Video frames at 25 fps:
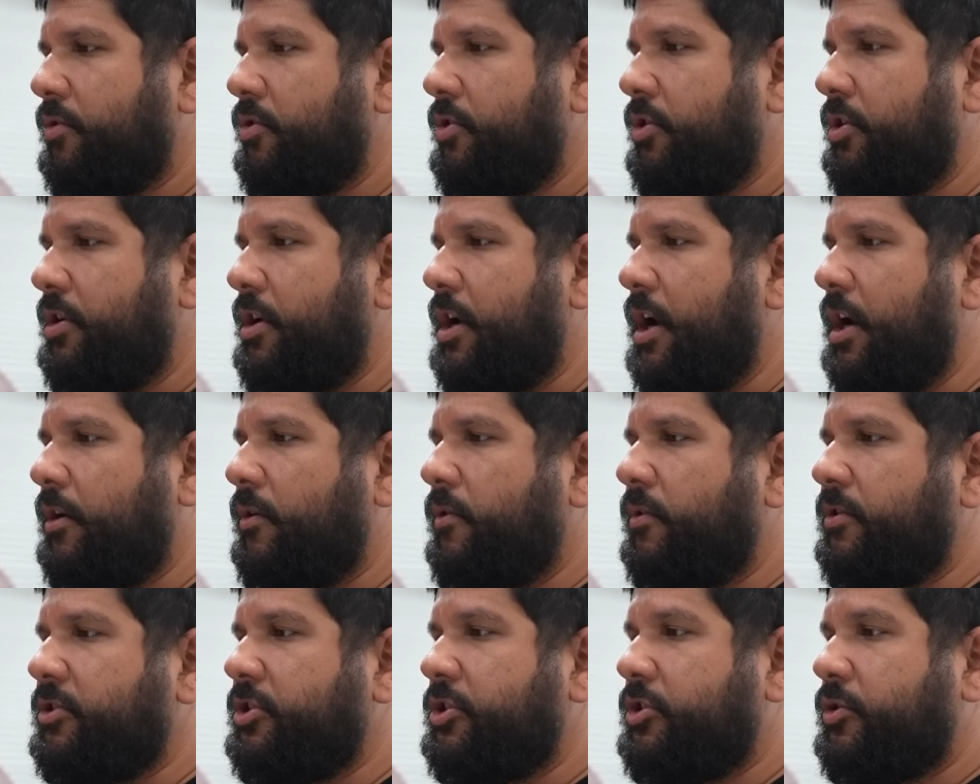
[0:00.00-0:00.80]
You're not
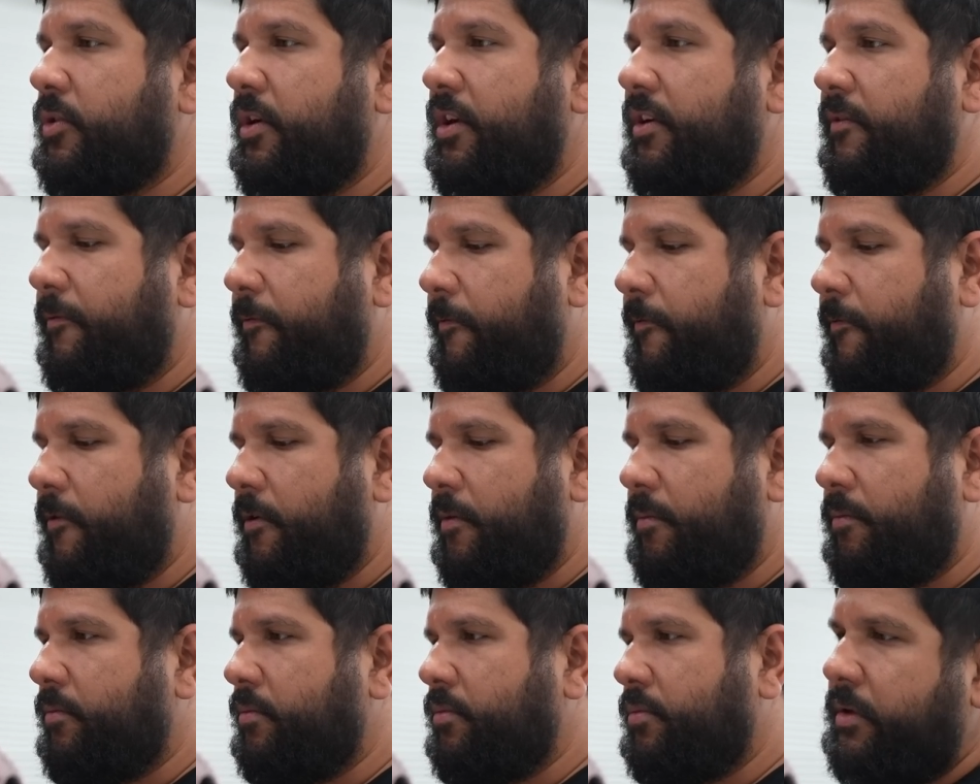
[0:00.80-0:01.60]
going straight
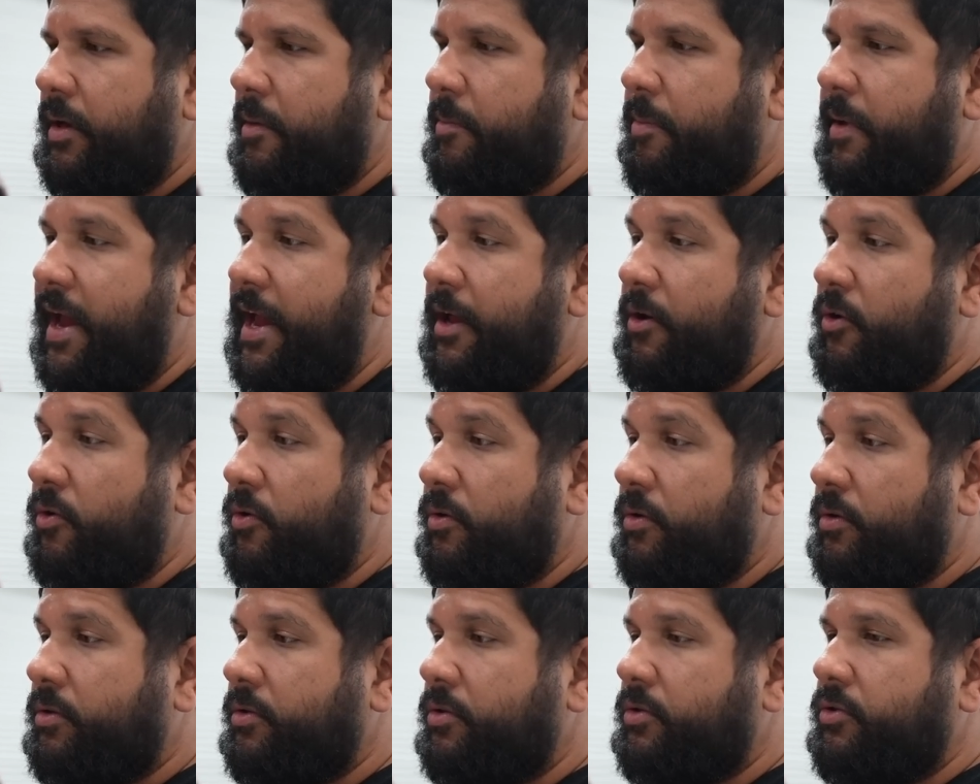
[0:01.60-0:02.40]
from the
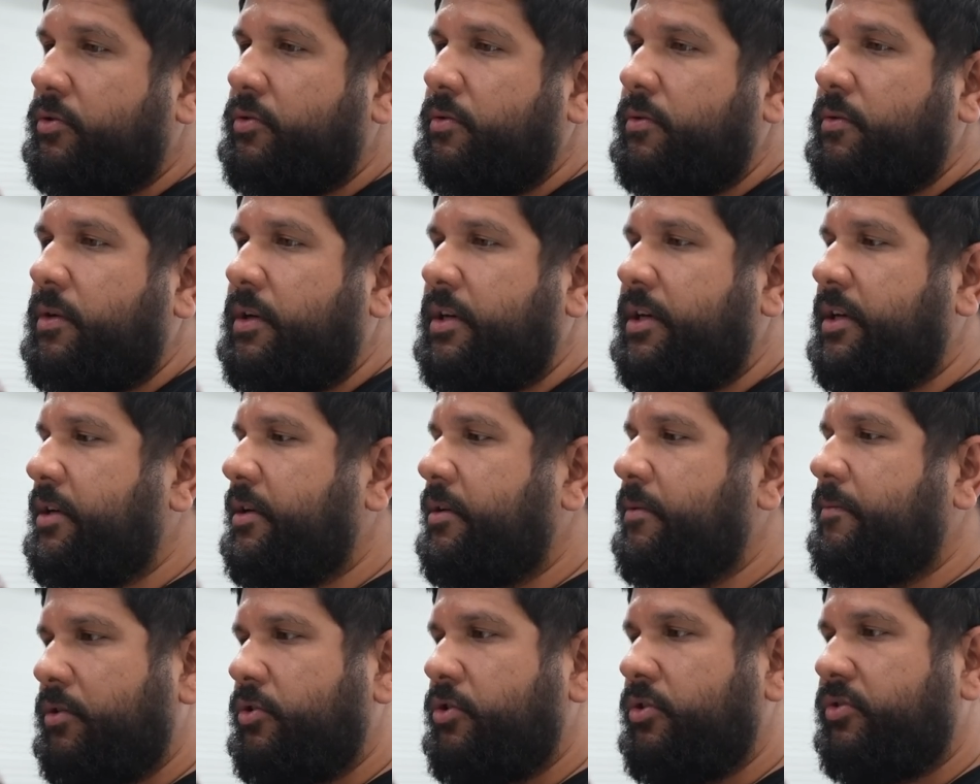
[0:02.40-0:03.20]
panel to a
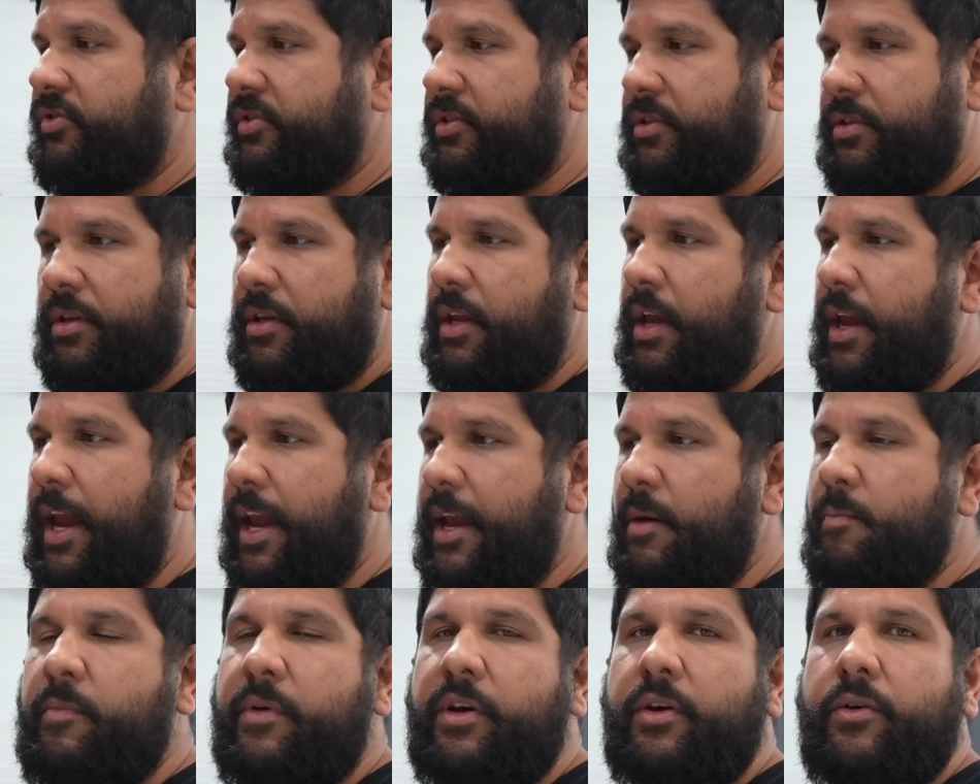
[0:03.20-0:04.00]
just the
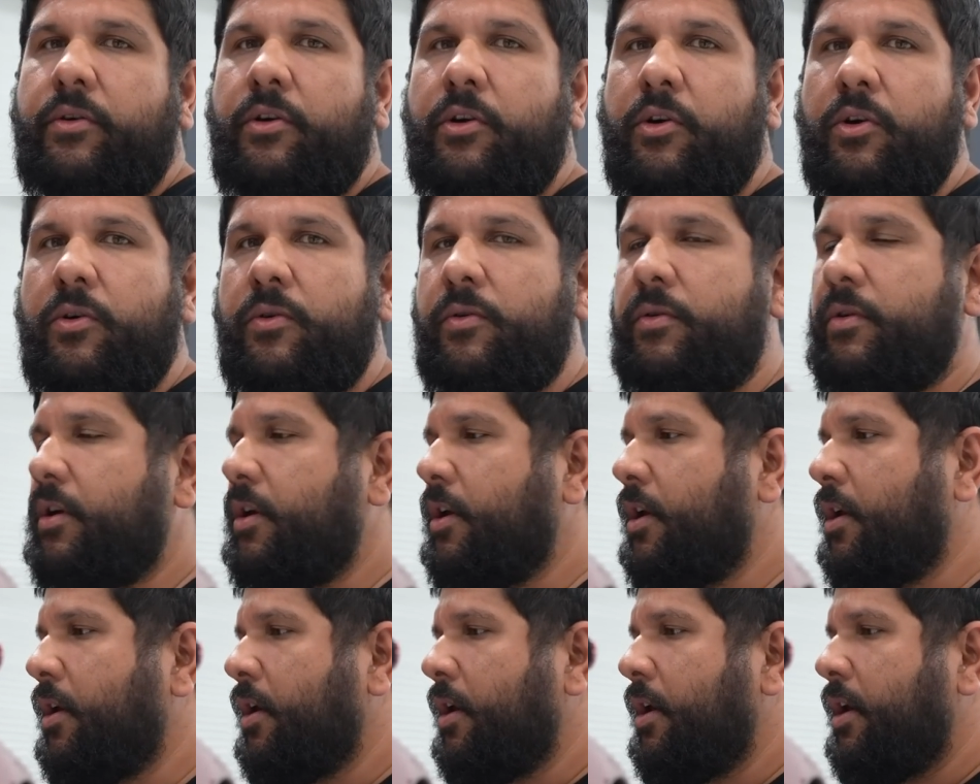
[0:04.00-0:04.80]
8 mil hole.
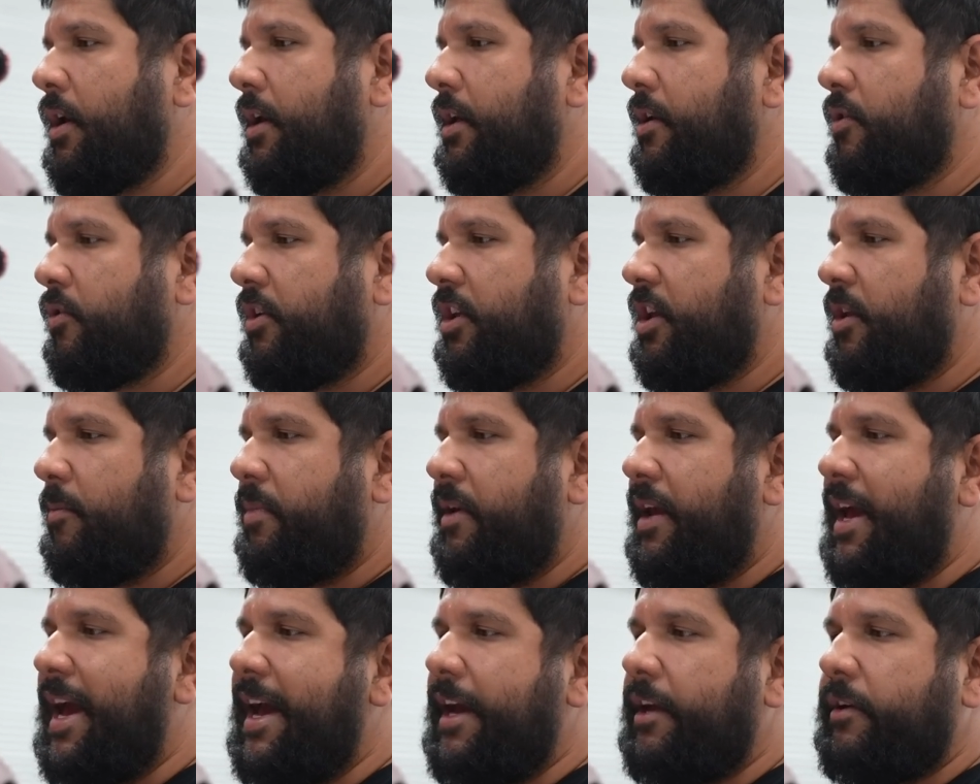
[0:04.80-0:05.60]
Yeah. And it'll keep
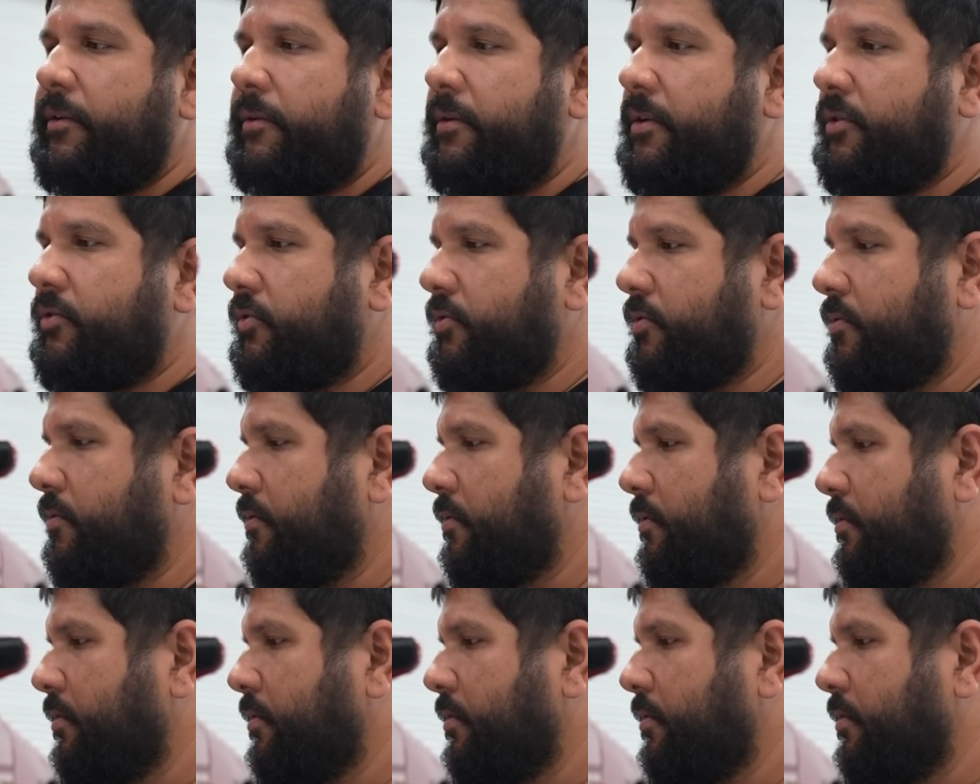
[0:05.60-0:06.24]
it accurate too.